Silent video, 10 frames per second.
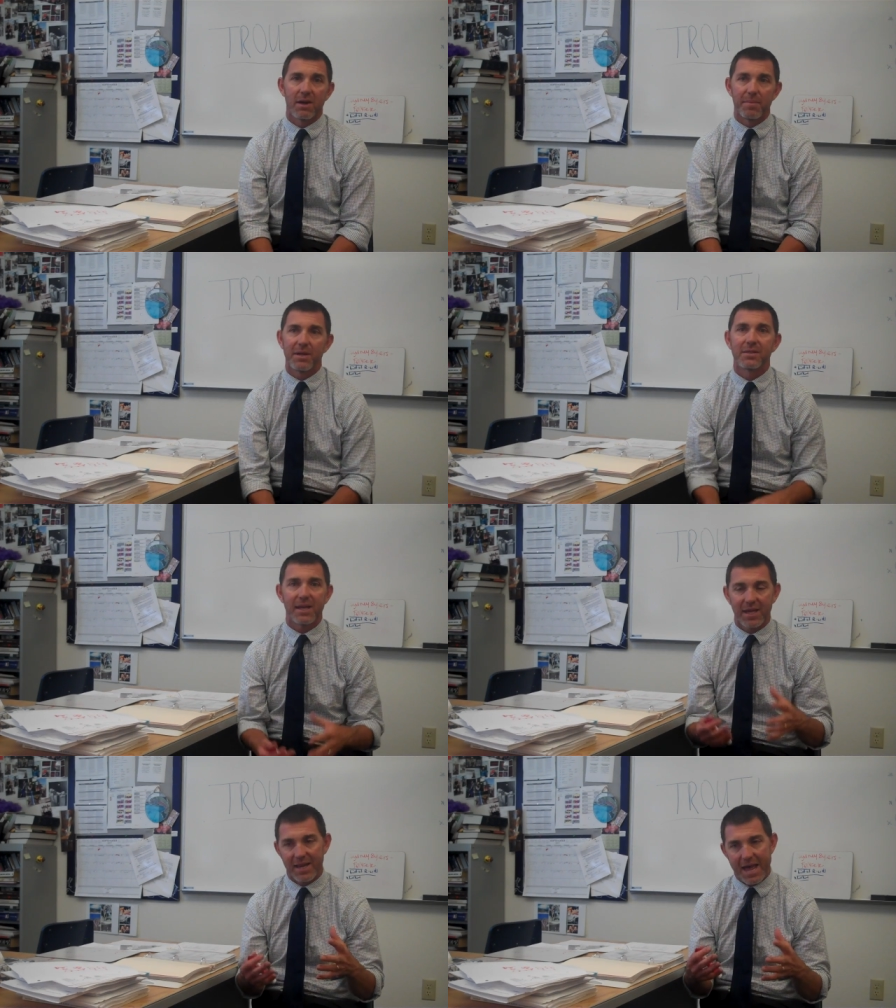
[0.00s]
all right, because
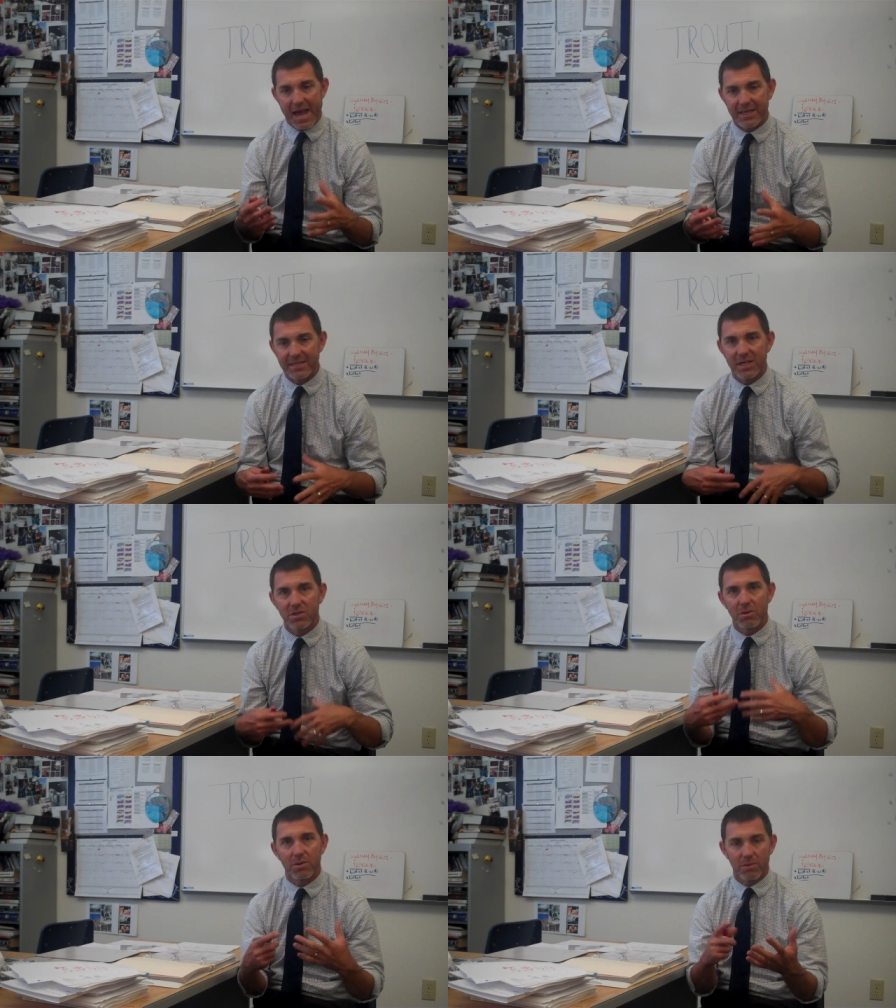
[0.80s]
they can
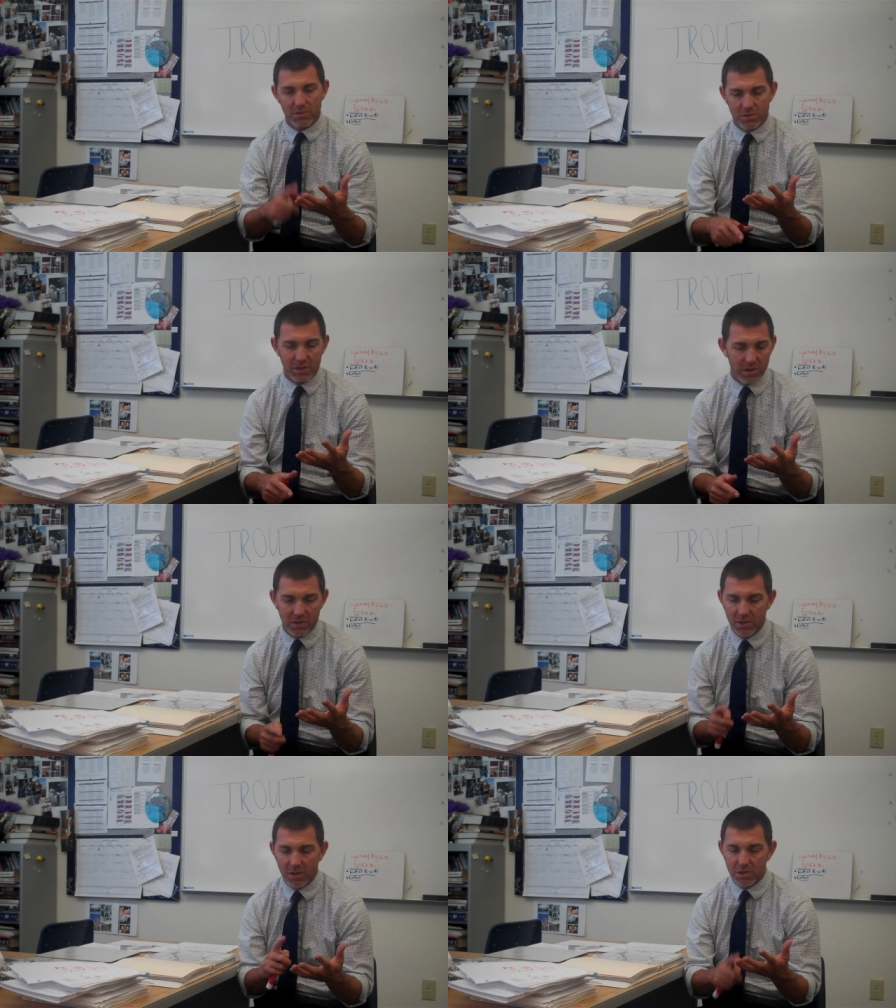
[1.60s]
access you through, you know,